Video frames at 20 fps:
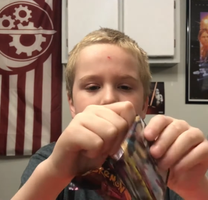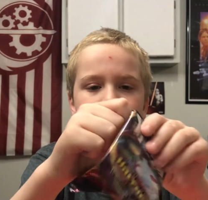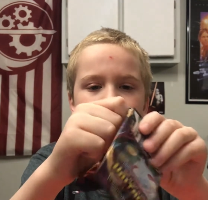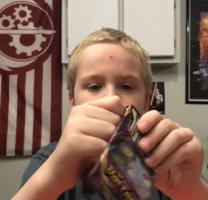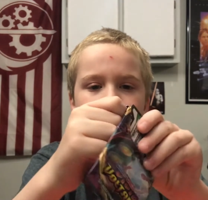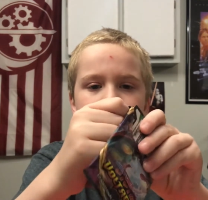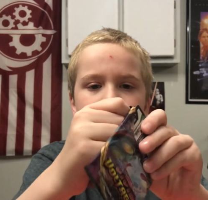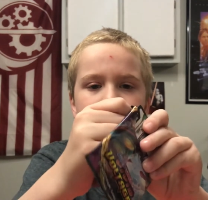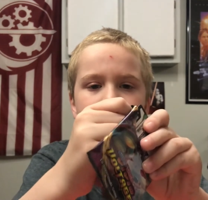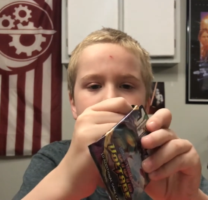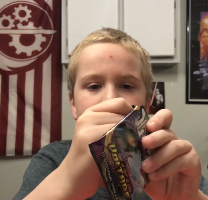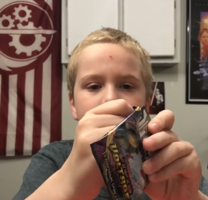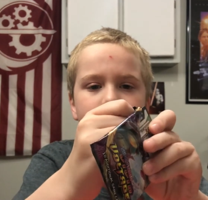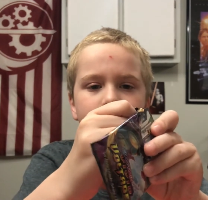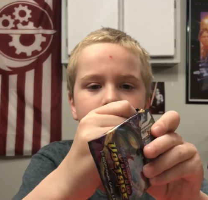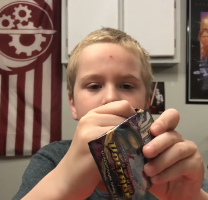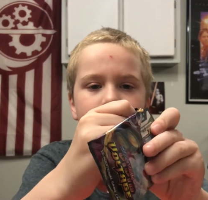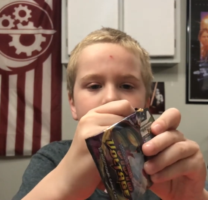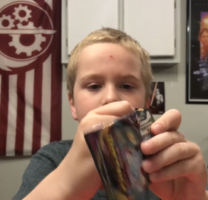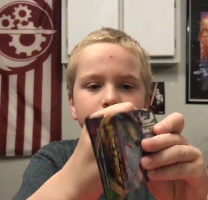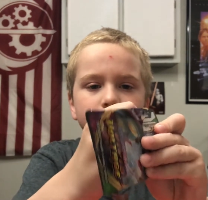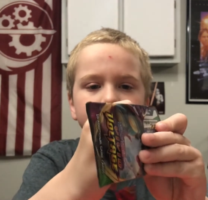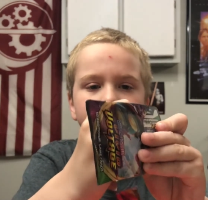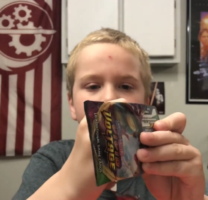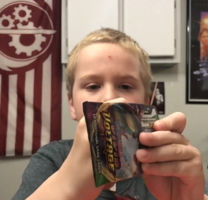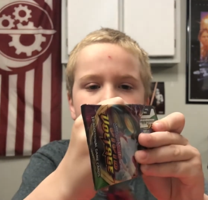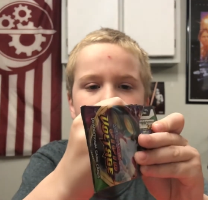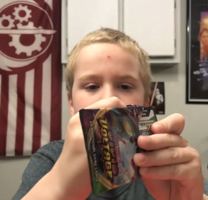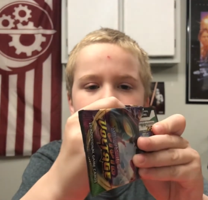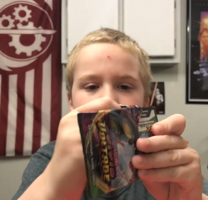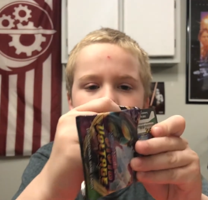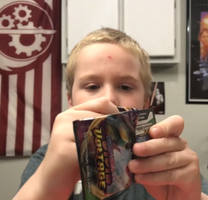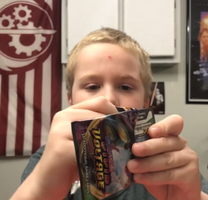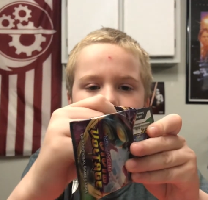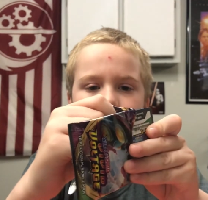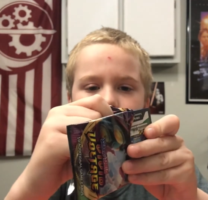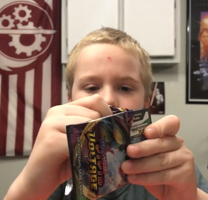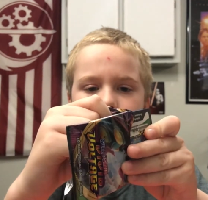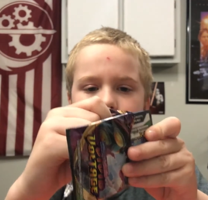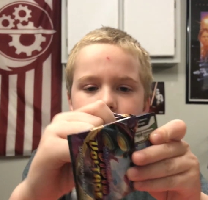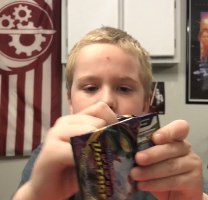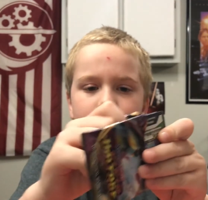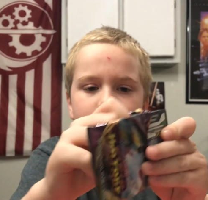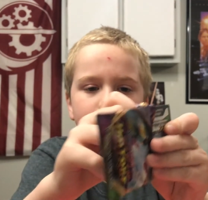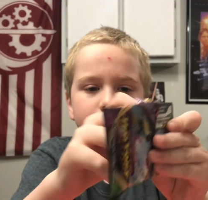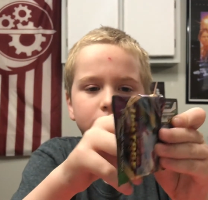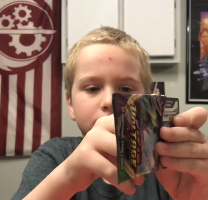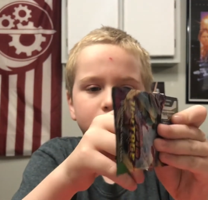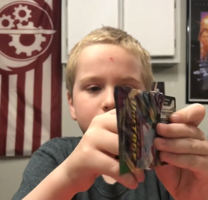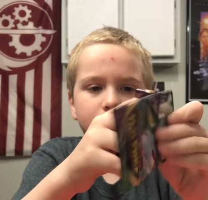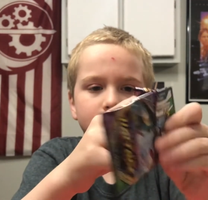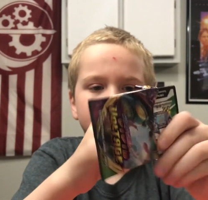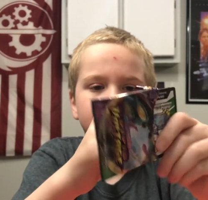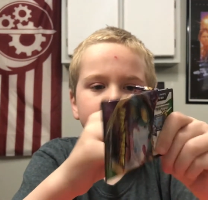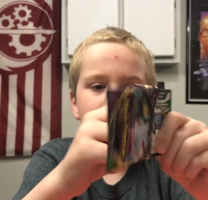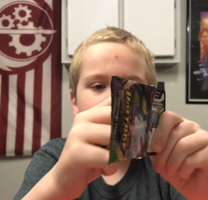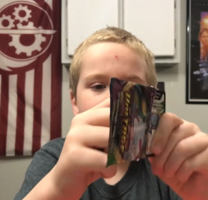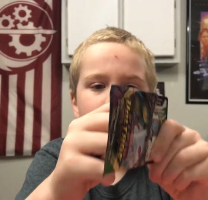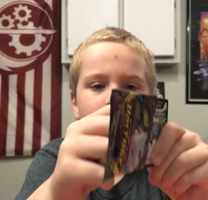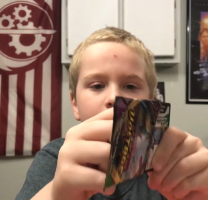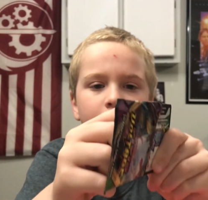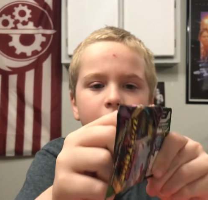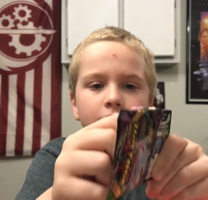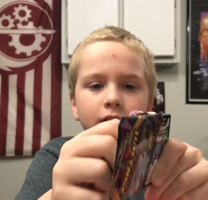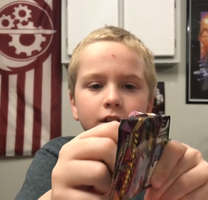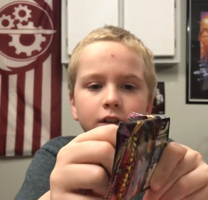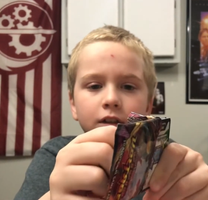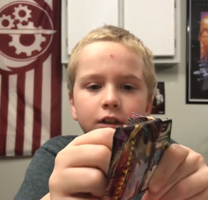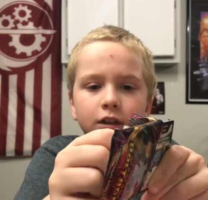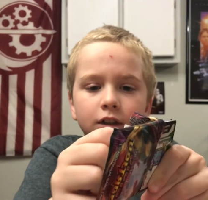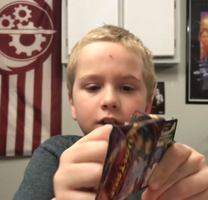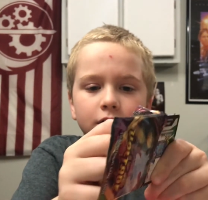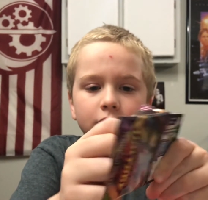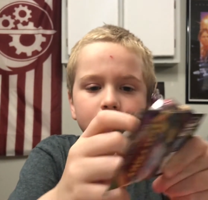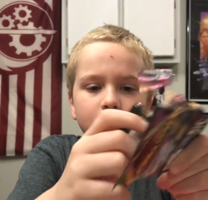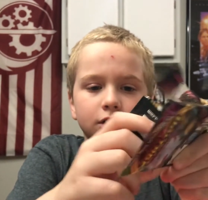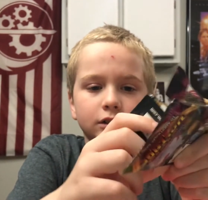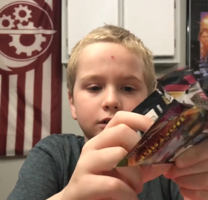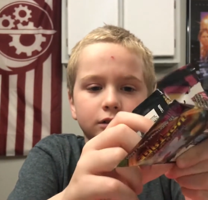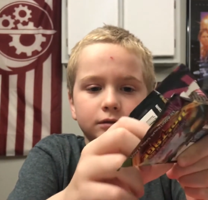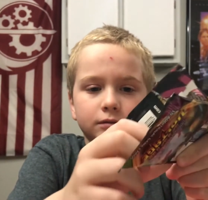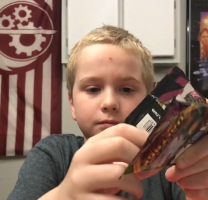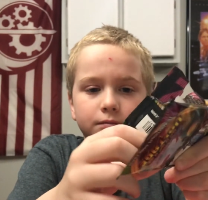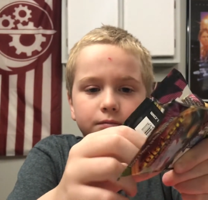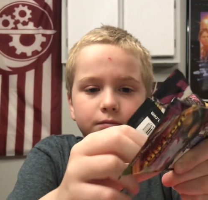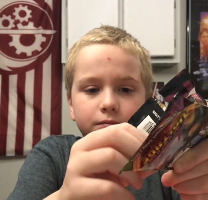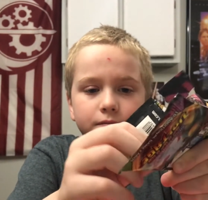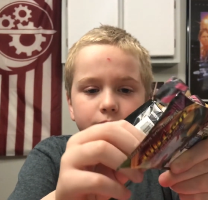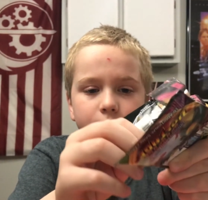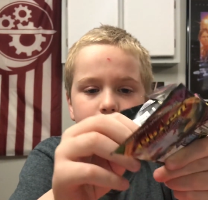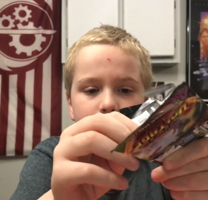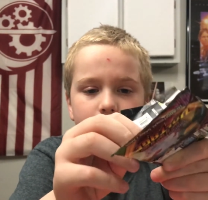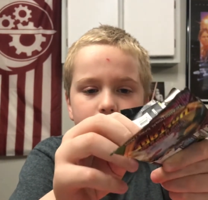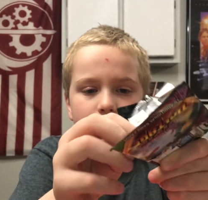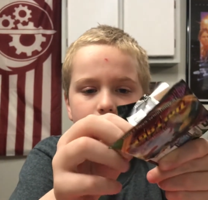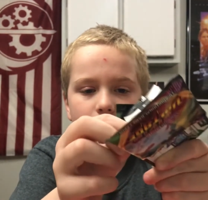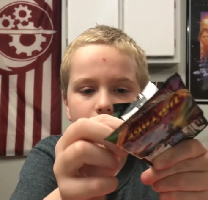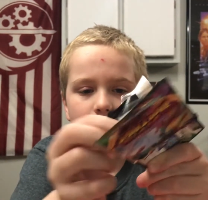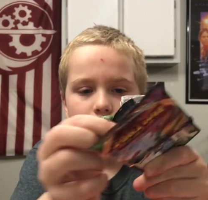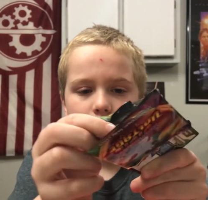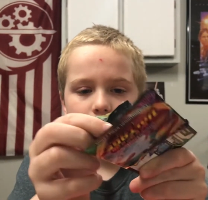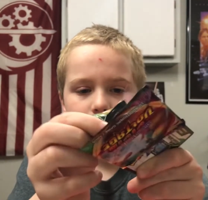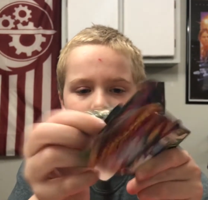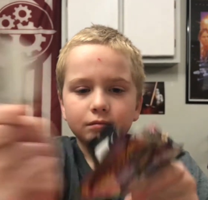[no speech]